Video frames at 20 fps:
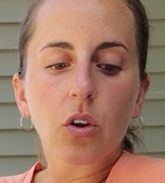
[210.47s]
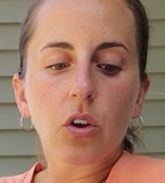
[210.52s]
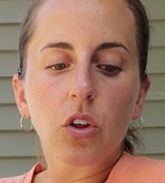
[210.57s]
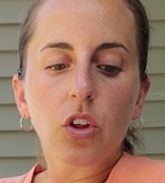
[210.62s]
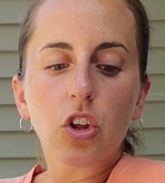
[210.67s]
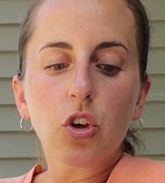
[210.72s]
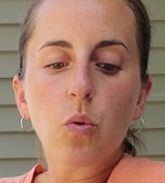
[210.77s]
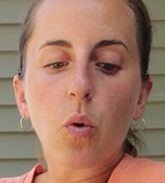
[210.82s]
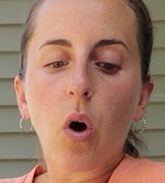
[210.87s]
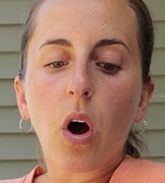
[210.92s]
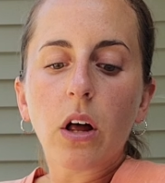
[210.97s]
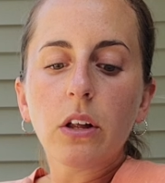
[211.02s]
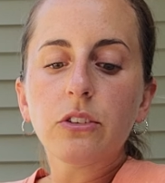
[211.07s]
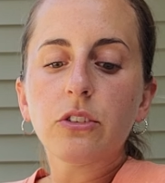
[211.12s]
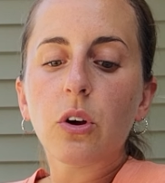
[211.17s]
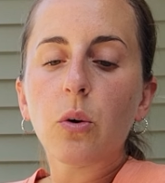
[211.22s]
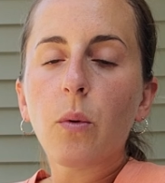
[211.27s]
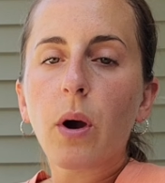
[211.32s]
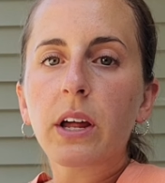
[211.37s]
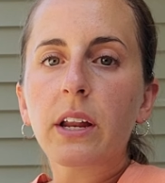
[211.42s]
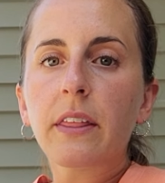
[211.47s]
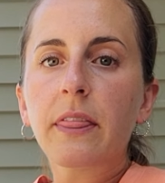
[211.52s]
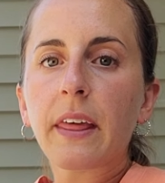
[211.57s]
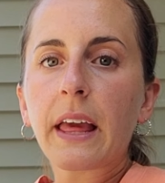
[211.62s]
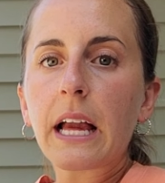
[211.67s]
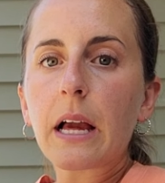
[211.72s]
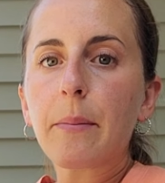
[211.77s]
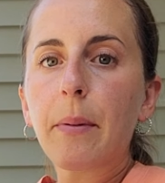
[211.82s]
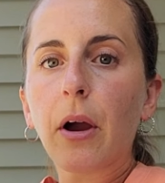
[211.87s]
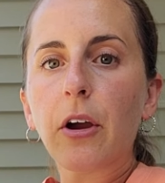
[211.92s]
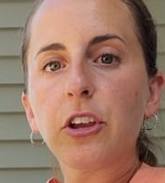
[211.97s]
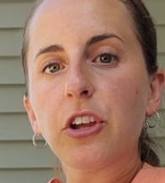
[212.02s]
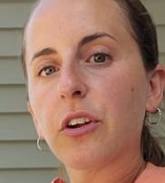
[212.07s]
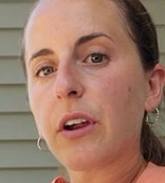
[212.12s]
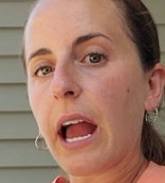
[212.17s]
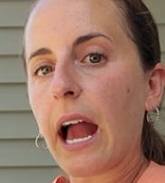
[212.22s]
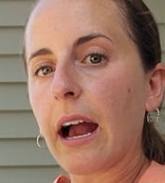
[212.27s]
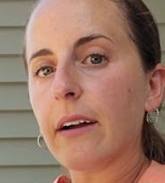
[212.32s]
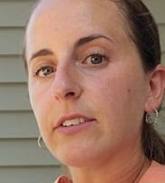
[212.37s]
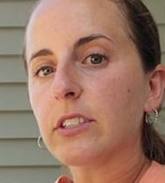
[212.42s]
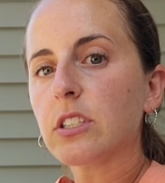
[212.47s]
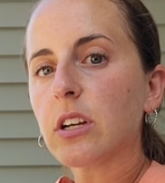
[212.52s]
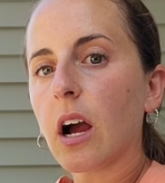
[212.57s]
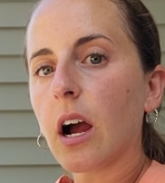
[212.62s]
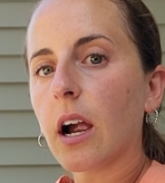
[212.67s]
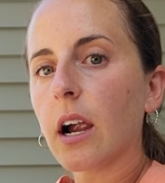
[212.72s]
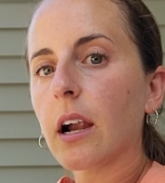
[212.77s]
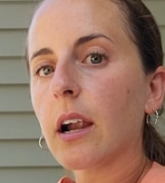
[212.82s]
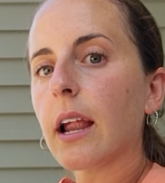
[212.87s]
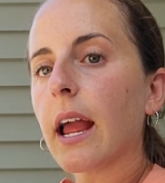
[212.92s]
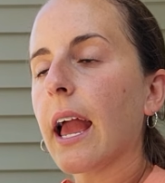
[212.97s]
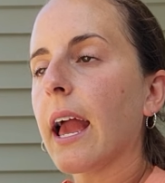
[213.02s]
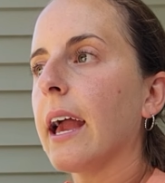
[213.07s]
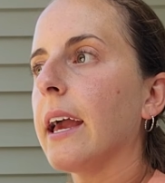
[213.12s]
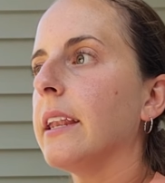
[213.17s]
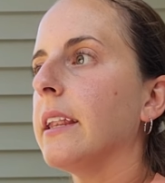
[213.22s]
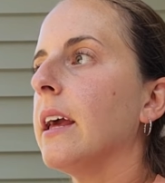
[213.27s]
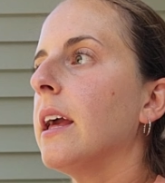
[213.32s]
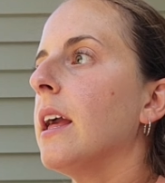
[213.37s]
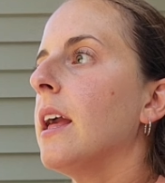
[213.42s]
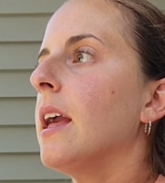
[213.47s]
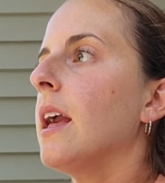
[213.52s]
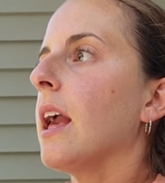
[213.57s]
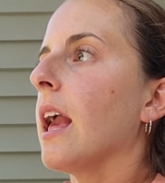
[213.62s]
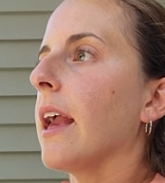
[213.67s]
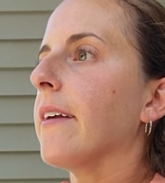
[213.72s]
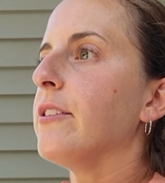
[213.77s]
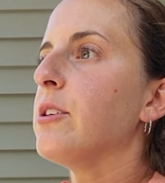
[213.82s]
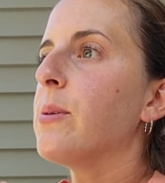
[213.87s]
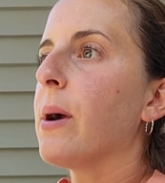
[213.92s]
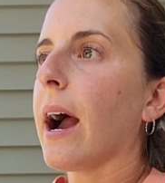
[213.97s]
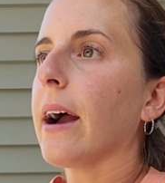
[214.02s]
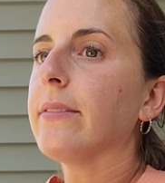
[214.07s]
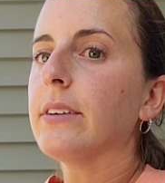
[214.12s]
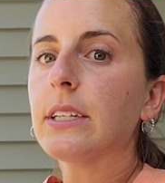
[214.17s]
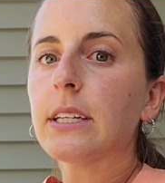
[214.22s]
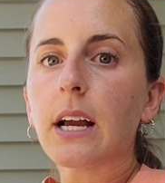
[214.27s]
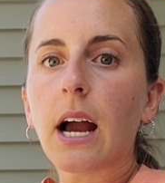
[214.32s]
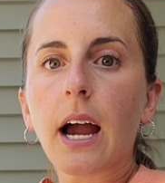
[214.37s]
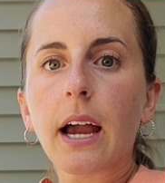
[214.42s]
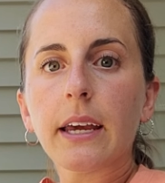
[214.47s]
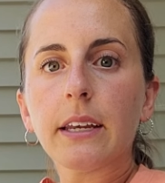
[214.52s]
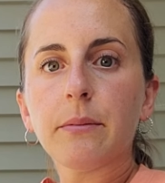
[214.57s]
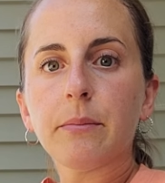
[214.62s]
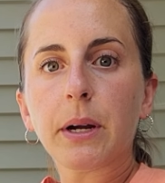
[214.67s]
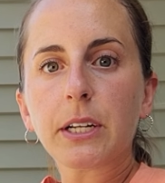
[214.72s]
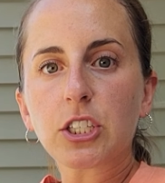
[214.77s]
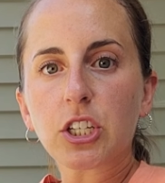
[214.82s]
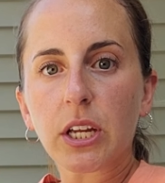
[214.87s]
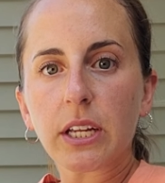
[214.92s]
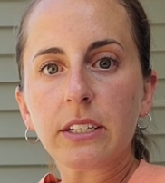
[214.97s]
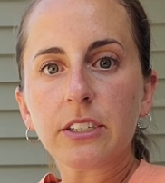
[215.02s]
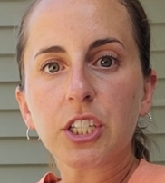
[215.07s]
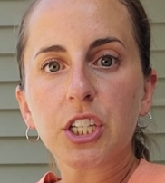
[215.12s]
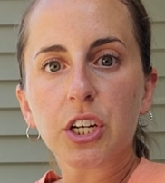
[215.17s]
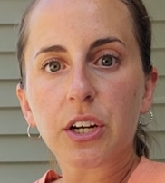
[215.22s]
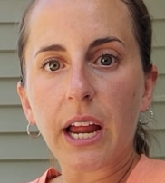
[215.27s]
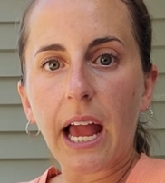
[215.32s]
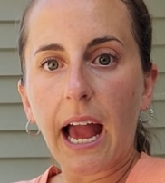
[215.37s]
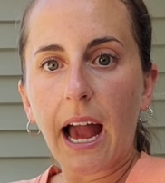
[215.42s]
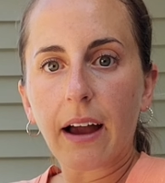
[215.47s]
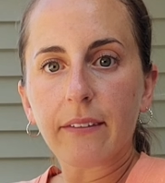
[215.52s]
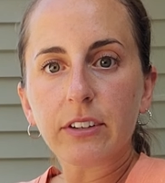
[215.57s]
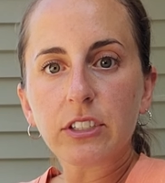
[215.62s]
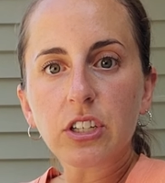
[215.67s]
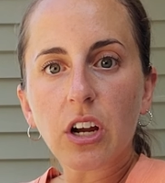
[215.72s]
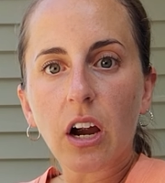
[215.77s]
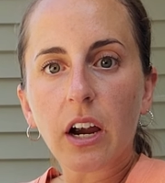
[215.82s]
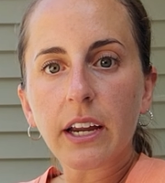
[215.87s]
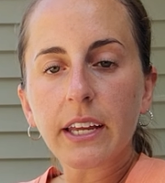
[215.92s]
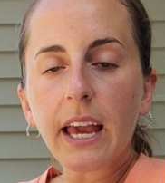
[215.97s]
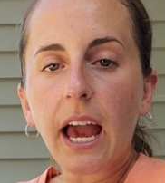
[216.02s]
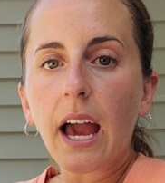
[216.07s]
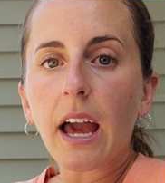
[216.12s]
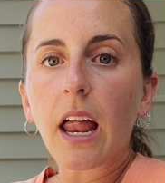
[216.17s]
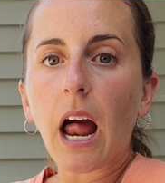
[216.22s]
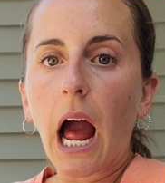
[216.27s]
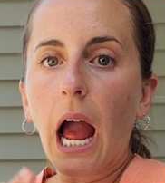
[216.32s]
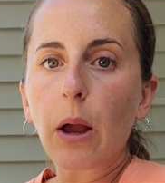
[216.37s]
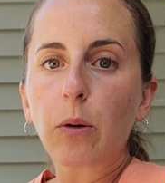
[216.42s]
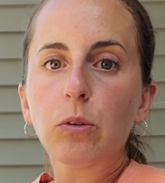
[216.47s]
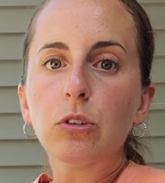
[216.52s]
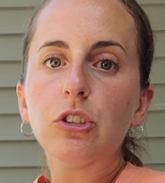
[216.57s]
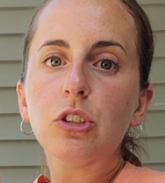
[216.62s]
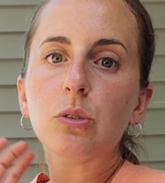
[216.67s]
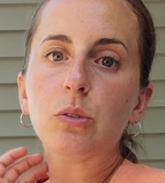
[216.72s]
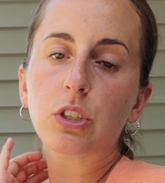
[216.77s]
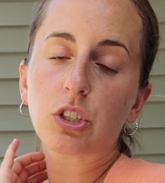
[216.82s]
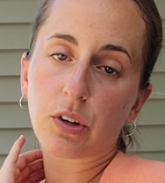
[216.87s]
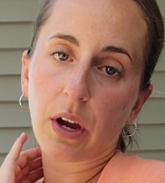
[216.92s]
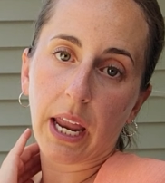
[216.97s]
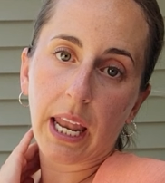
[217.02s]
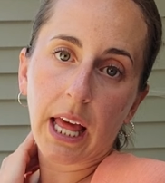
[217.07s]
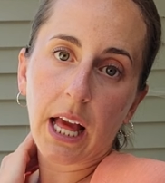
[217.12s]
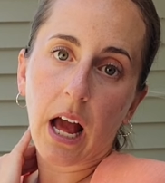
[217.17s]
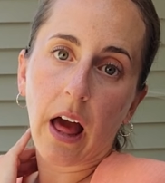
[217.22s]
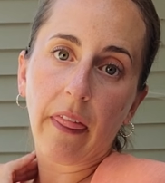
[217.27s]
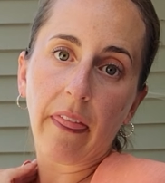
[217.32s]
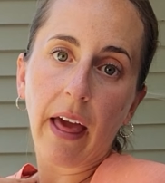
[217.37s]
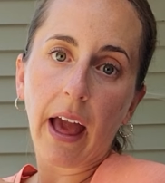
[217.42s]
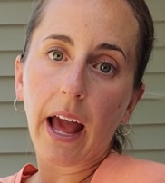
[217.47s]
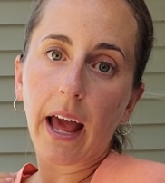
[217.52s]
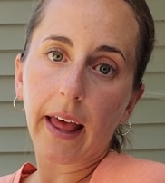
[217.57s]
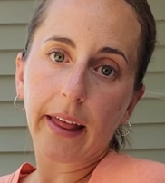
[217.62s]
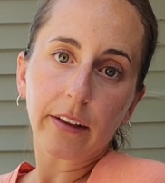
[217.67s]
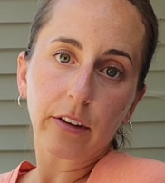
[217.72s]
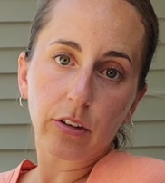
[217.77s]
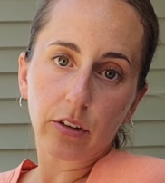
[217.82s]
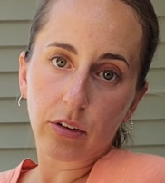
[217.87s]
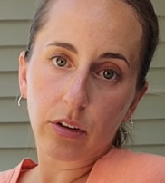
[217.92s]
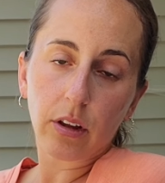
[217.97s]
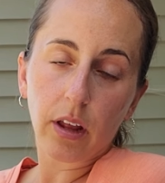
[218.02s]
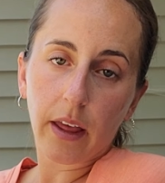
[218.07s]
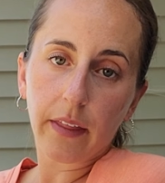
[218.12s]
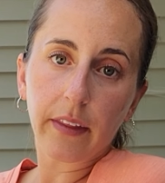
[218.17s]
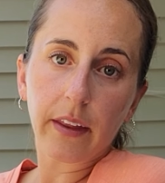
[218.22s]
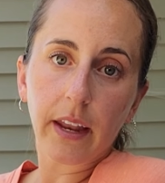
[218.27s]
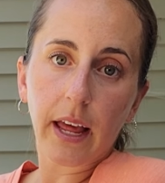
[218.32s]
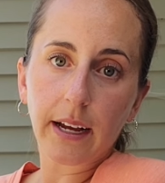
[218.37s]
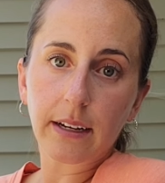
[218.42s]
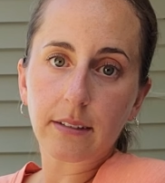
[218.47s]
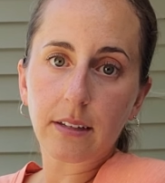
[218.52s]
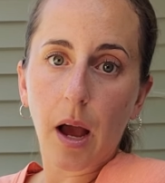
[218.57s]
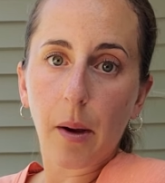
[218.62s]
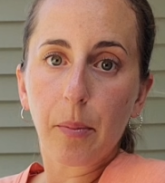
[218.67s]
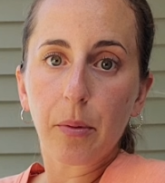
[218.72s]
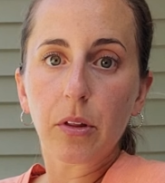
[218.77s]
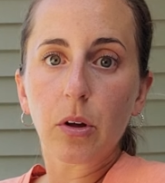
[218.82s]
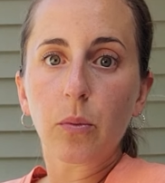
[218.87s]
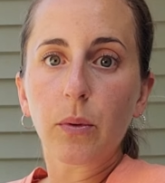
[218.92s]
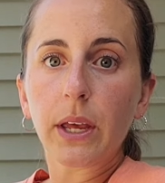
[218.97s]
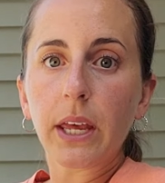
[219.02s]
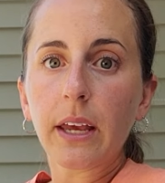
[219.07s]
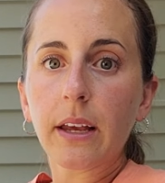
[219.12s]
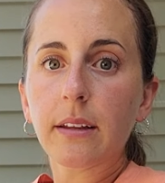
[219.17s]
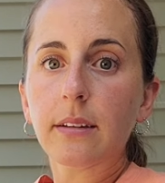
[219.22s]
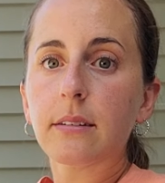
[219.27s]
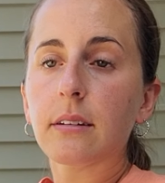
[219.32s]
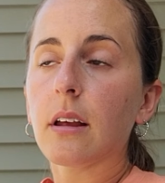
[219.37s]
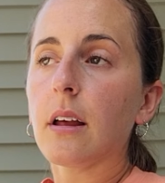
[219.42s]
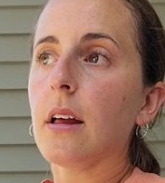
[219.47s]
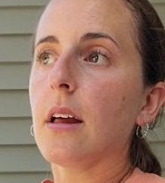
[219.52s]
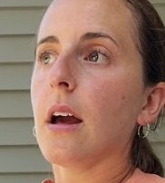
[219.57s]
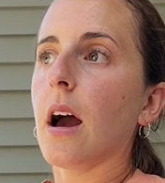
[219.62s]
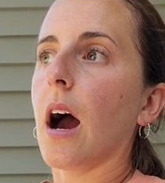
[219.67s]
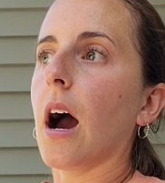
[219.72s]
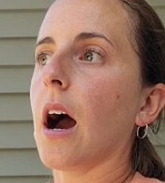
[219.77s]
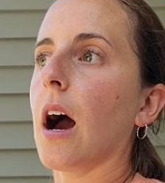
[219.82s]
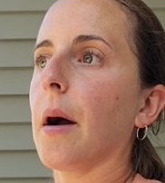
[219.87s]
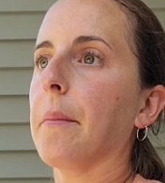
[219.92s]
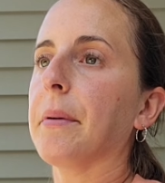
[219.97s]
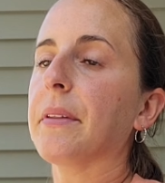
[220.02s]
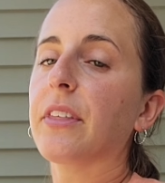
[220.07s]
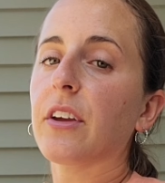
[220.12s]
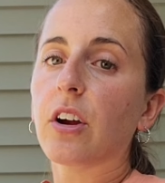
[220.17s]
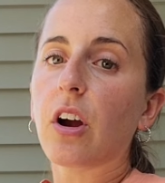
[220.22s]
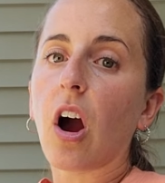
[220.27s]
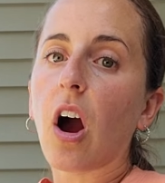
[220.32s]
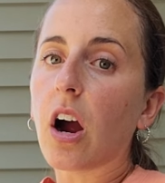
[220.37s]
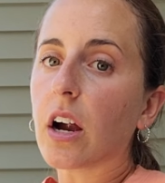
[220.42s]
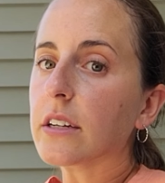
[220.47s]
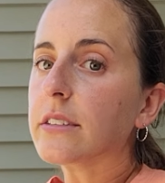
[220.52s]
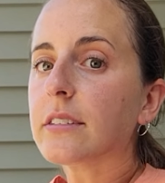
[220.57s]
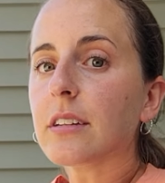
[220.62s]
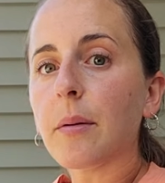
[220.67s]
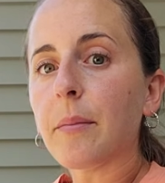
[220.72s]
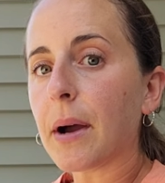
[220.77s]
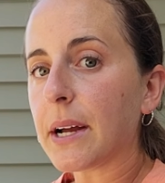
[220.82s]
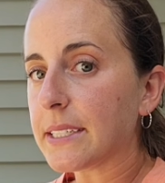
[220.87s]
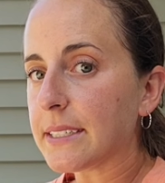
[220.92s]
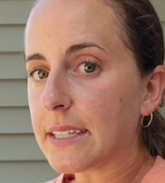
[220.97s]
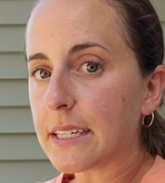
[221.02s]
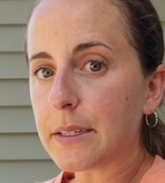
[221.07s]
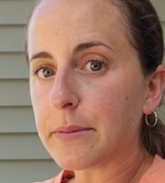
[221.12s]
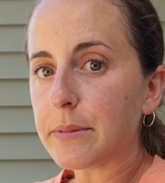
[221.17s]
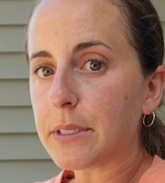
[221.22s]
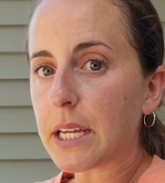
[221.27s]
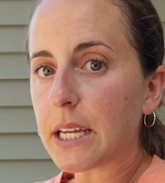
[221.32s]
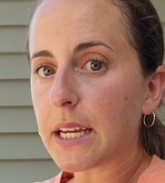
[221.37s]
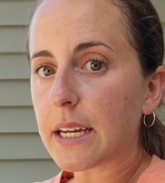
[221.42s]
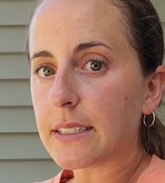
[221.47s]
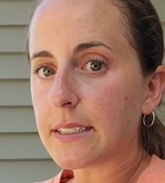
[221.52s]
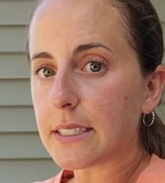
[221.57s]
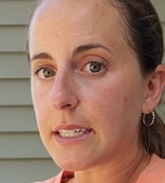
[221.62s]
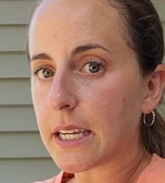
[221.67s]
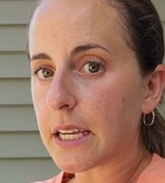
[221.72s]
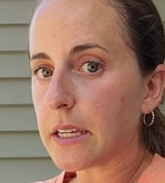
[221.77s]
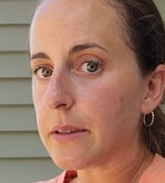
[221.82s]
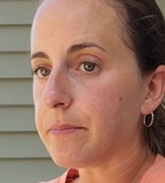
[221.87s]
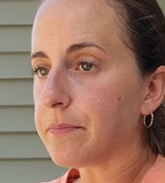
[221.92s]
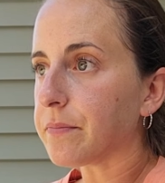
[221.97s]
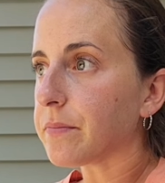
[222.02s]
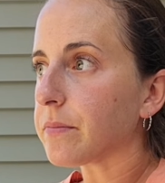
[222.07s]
You also want to think about your avatar, and if you haven't gotten much into your avatar yet, I will do a training on that in the next couple of weeks. But there are some on Team TNT,